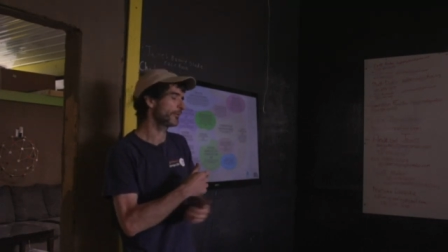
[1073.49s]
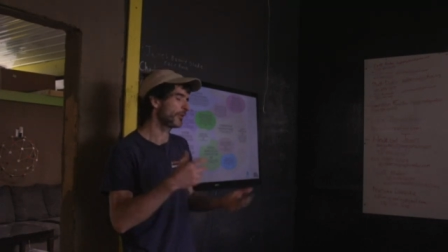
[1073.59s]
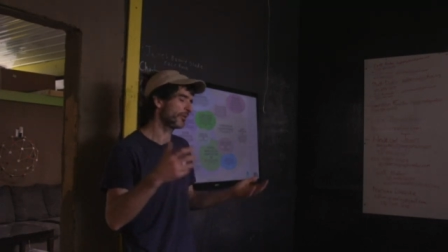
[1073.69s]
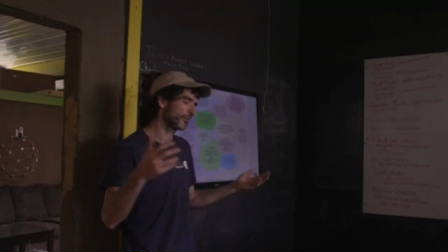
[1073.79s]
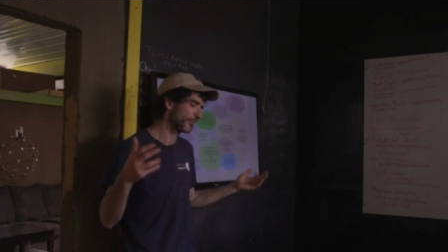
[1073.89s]

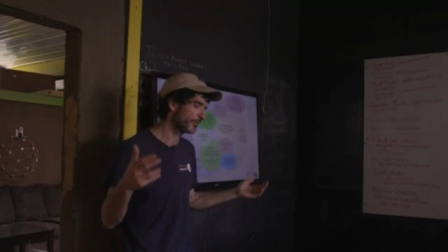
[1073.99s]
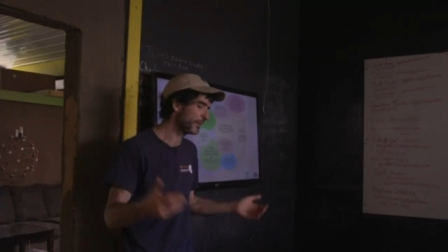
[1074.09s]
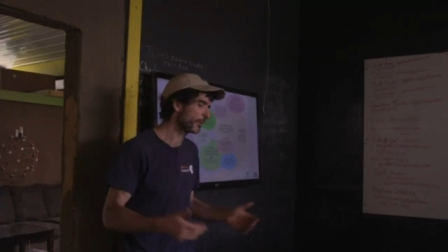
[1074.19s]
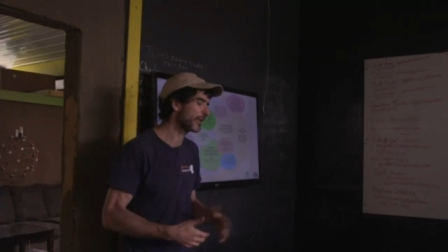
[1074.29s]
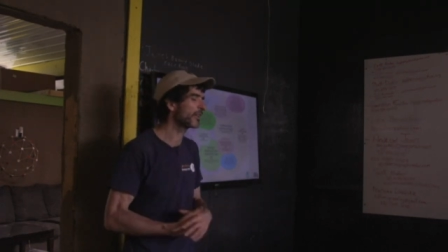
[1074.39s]
well,
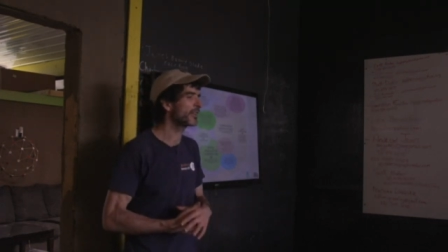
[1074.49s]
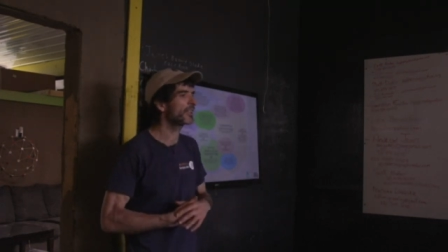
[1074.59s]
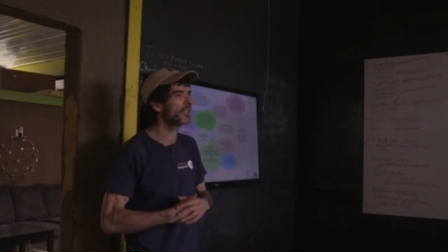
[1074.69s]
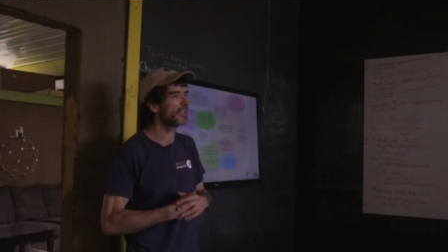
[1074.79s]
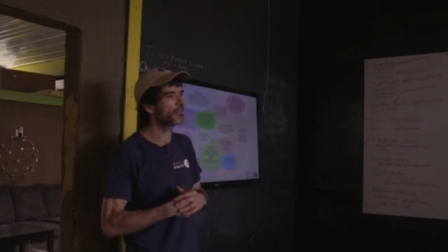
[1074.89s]
people
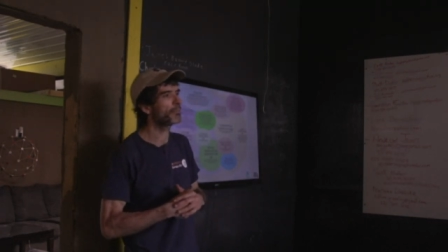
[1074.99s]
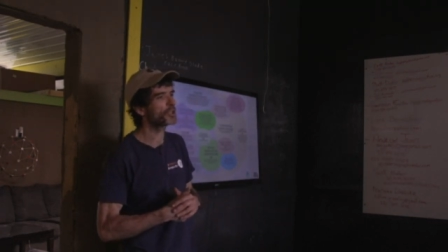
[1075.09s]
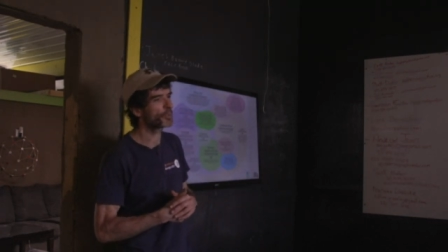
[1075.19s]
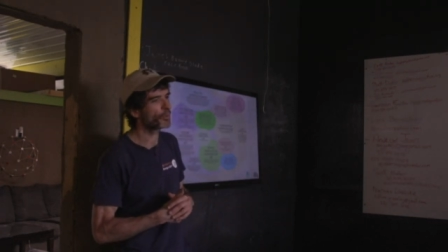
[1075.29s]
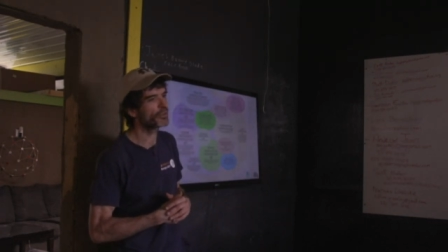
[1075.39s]
can get
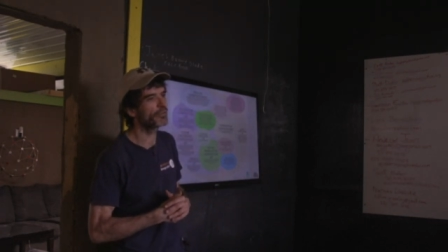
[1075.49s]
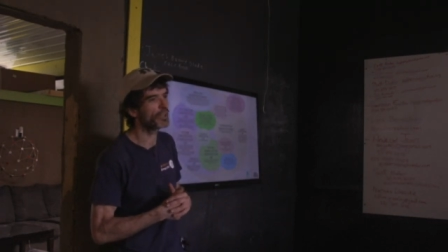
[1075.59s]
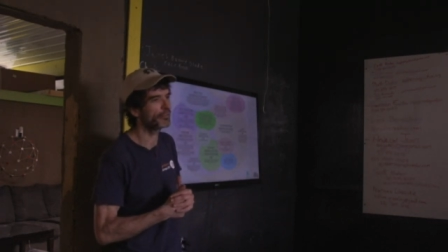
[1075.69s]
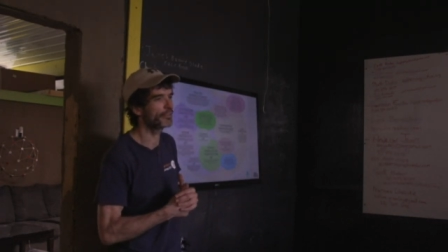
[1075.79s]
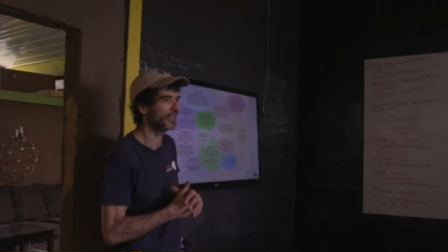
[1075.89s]
much more
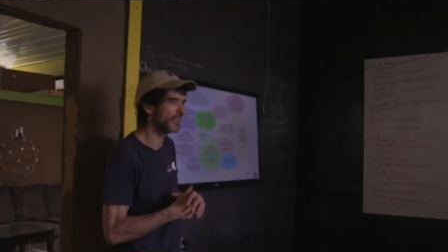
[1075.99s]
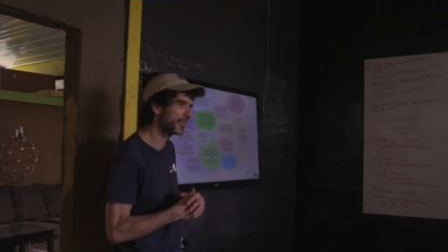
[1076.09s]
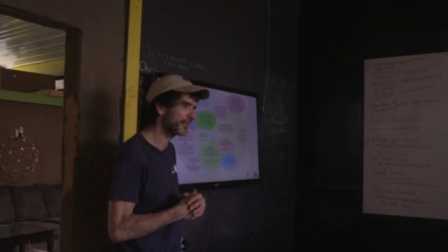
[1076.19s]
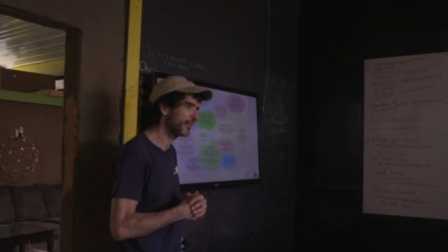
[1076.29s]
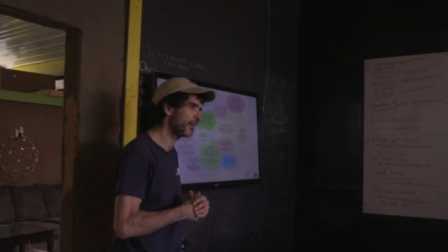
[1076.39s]
involved in
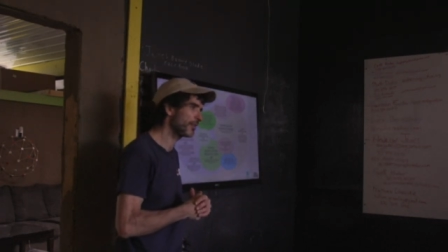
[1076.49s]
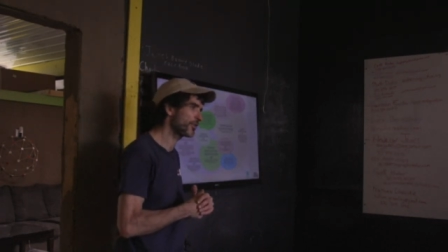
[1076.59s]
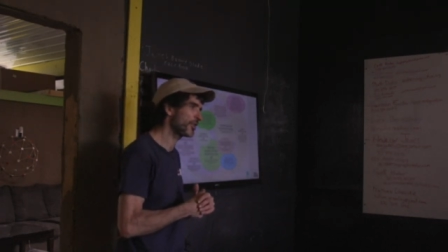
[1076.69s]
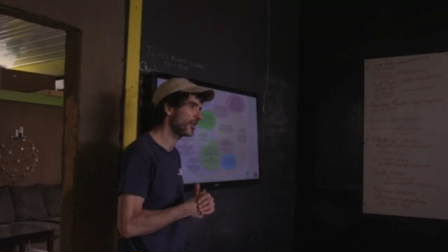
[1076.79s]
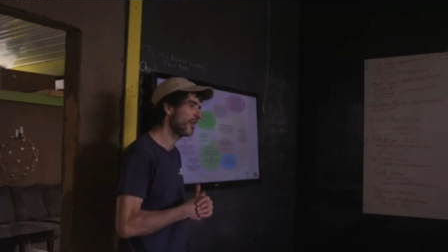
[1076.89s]

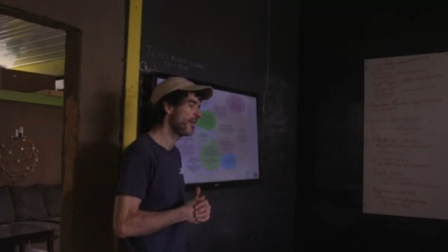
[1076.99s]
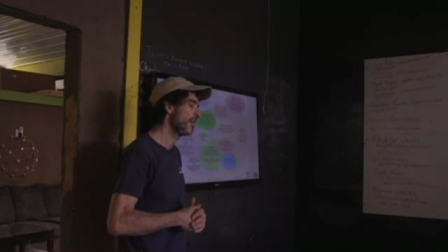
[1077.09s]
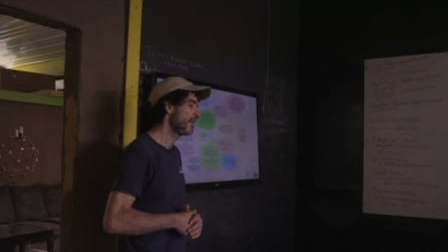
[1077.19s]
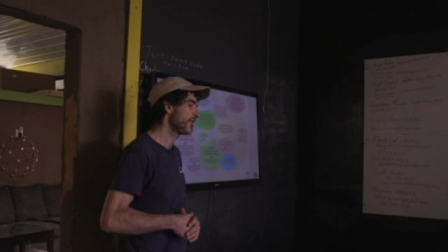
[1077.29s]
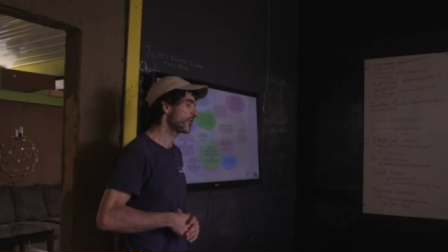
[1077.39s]
technology,
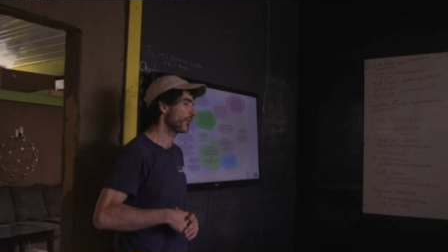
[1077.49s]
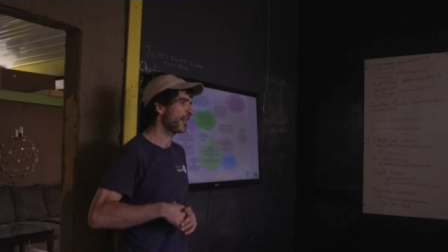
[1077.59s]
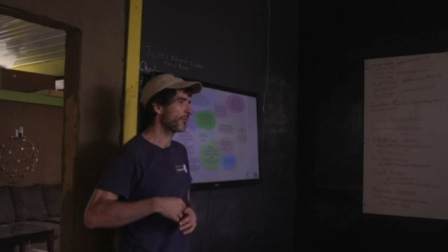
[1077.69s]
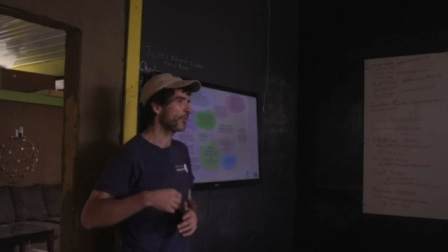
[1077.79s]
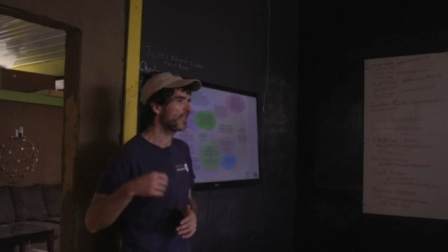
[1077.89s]
so
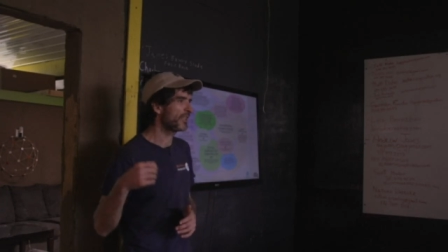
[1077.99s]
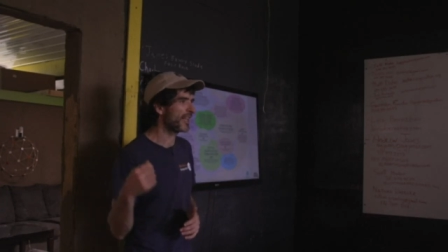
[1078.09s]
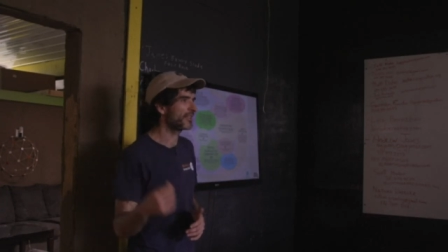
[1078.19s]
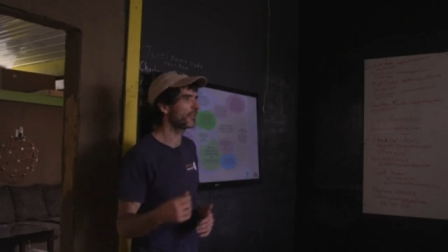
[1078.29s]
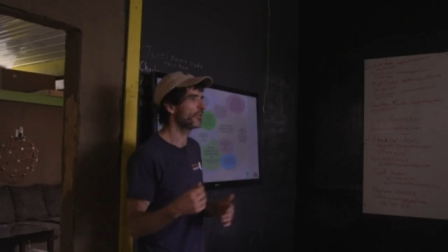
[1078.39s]
that we
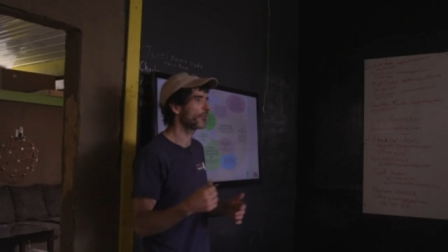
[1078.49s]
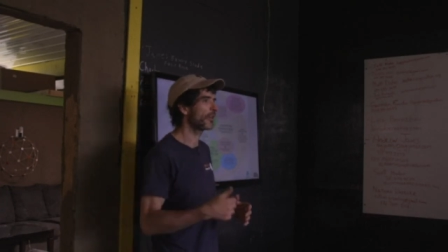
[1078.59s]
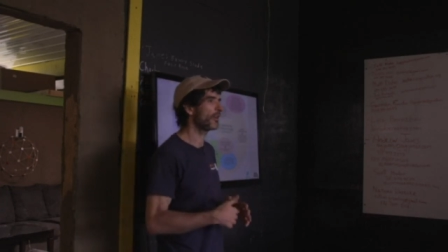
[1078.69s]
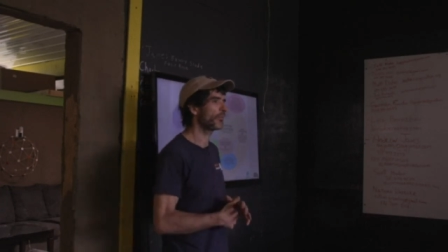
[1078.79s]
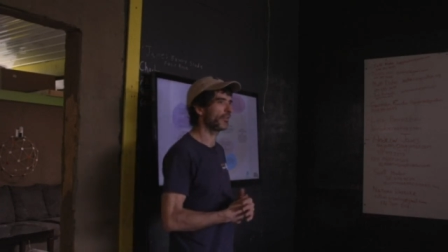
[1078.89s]
get to the
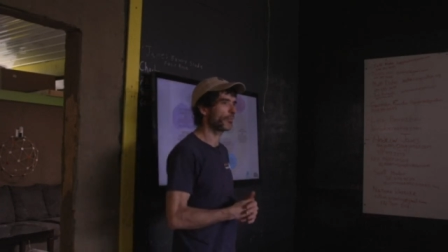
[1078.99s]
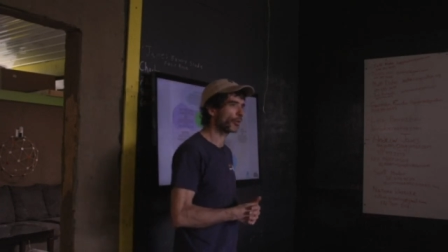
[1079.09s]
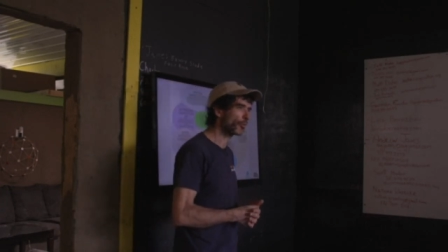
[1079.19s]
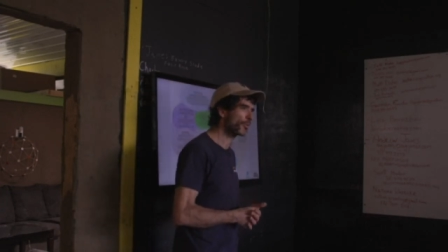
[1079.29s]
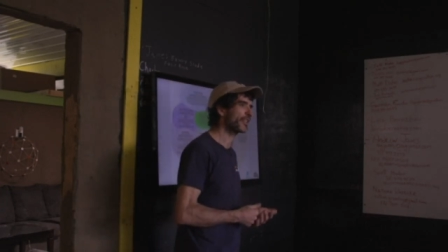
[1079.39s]
realm of
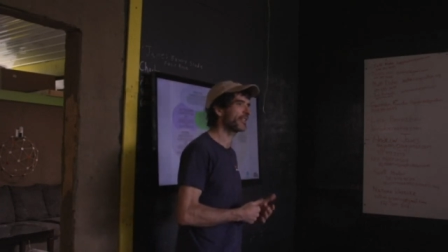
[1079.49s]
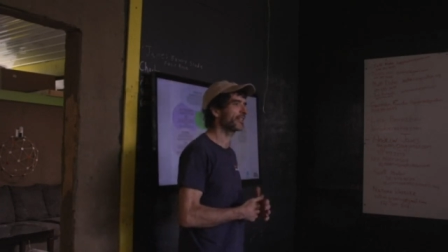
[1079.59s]
appropriate